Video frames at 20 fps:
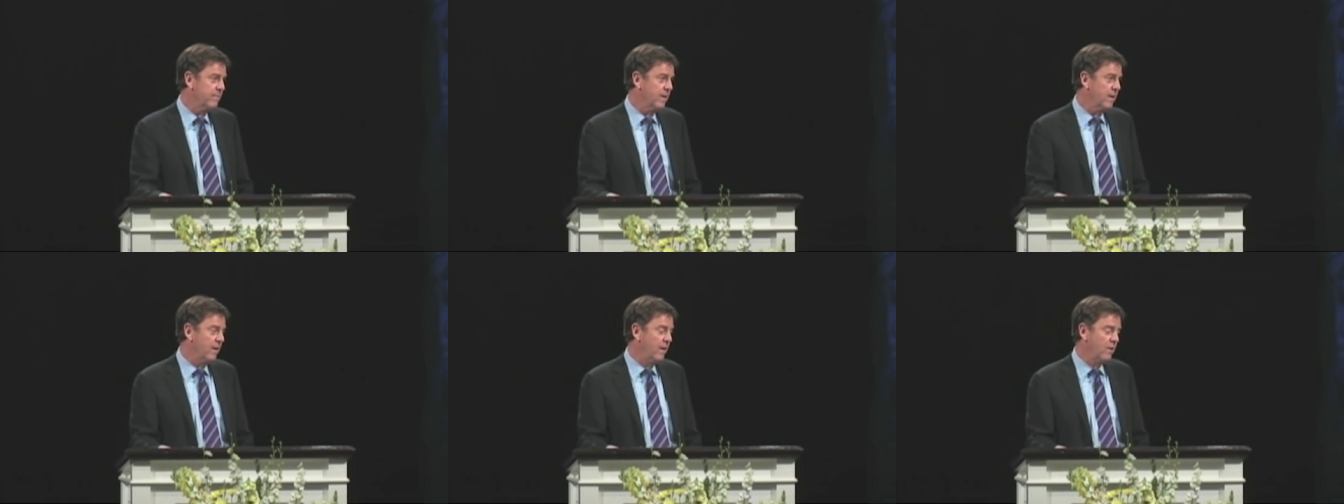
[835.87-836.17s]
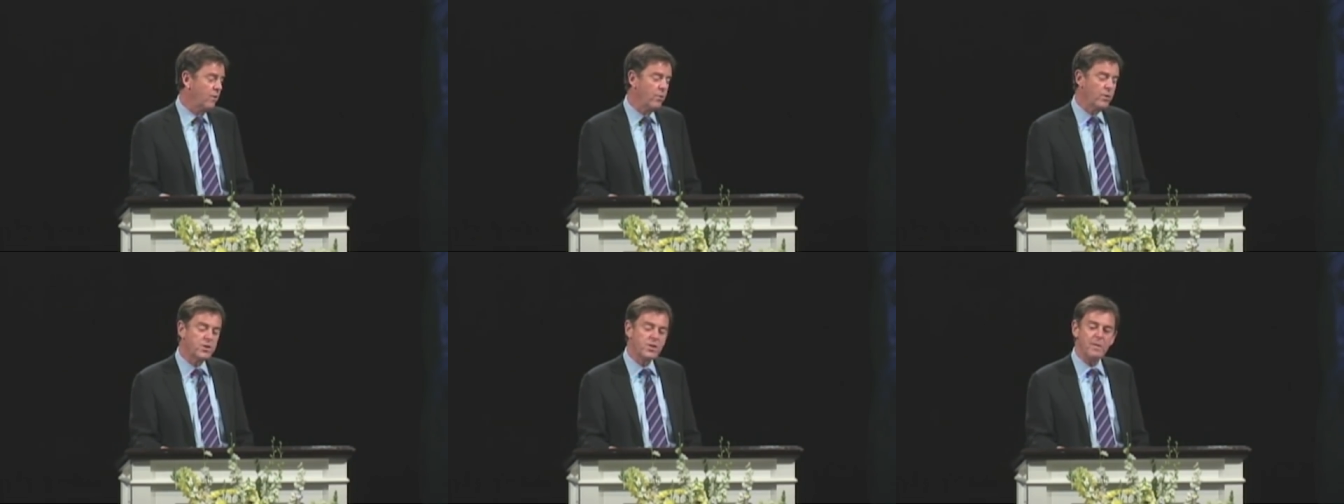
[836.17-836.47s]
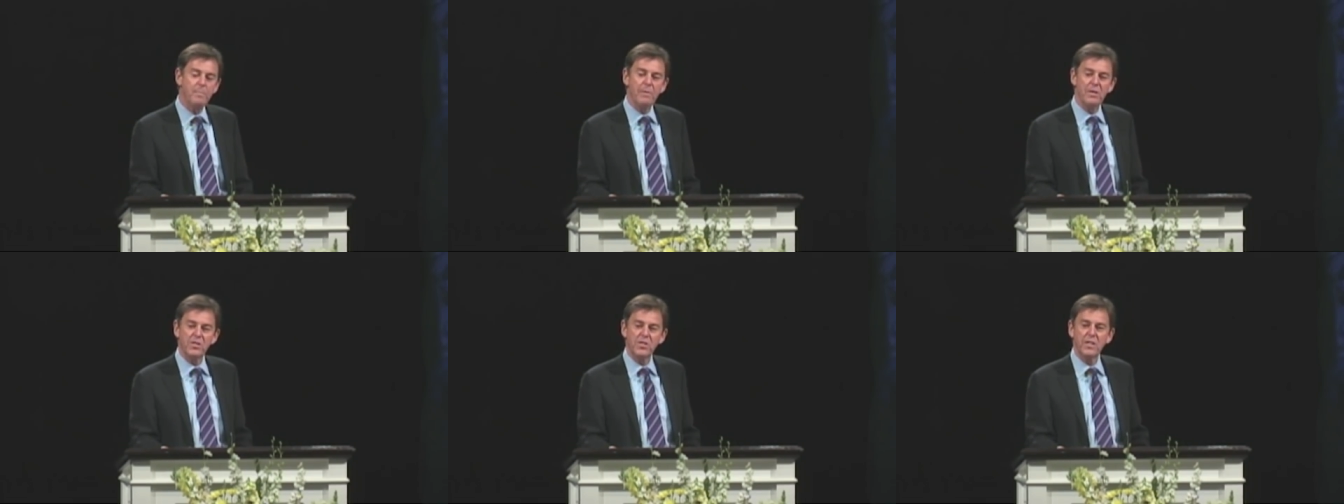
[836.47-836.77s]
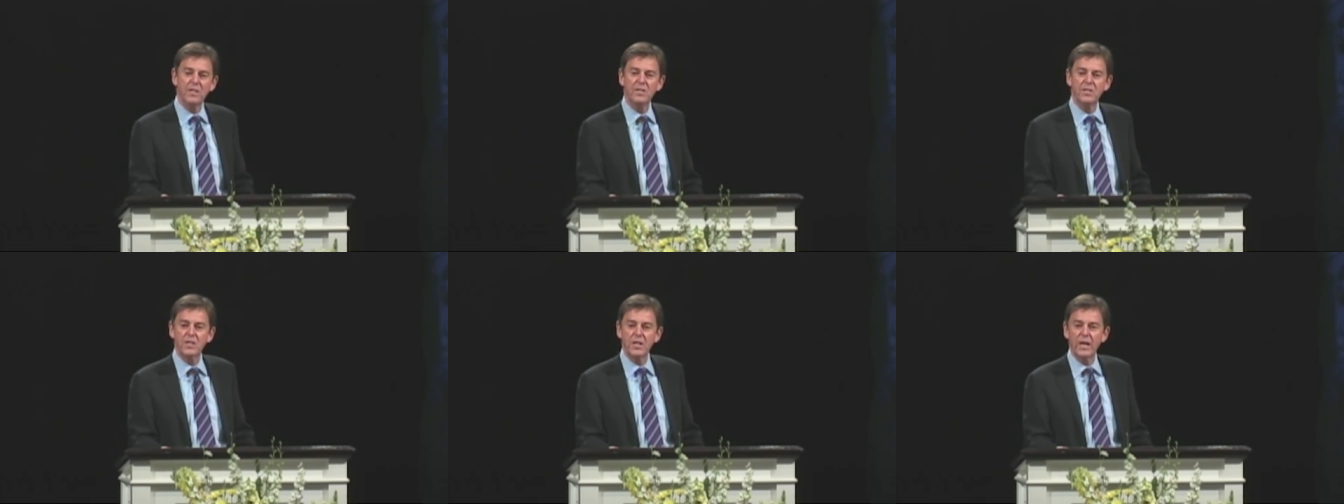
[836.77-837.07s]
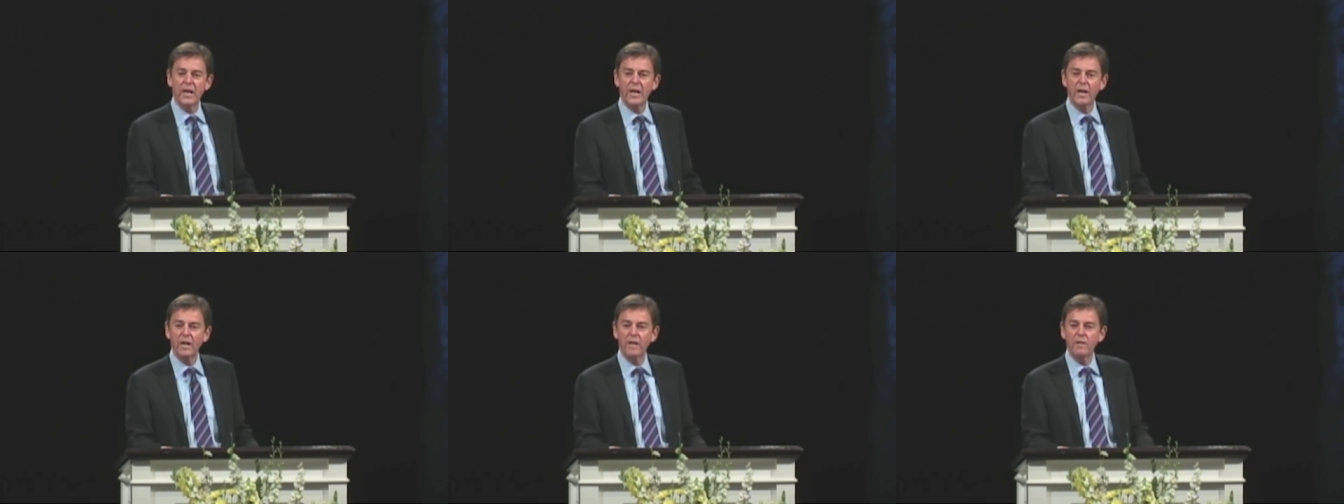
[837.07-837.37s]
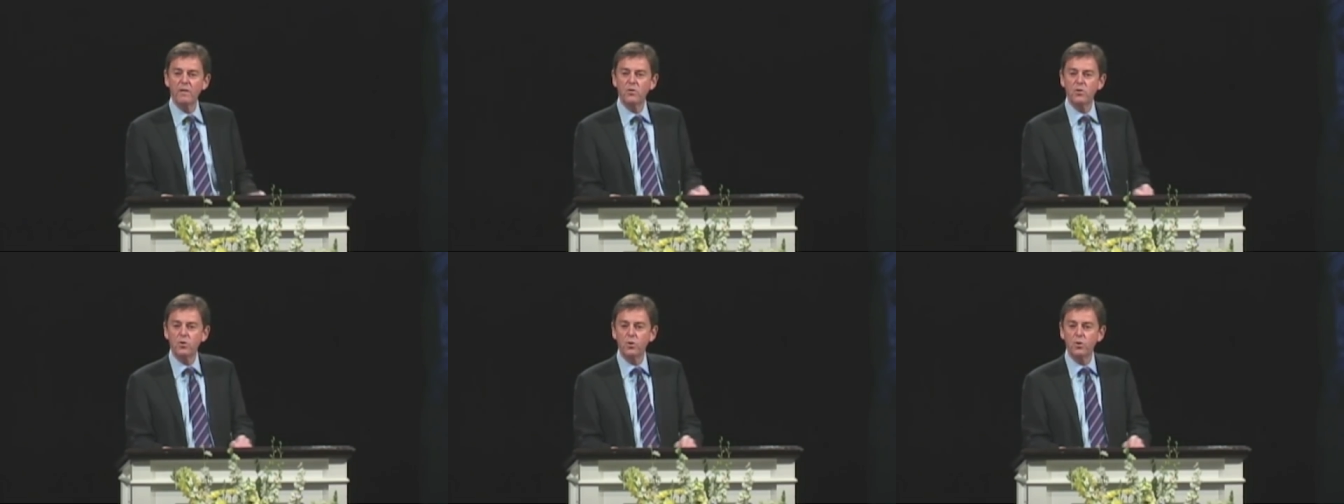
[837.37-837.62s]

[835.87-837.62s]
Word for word: In other words, he missed entirely the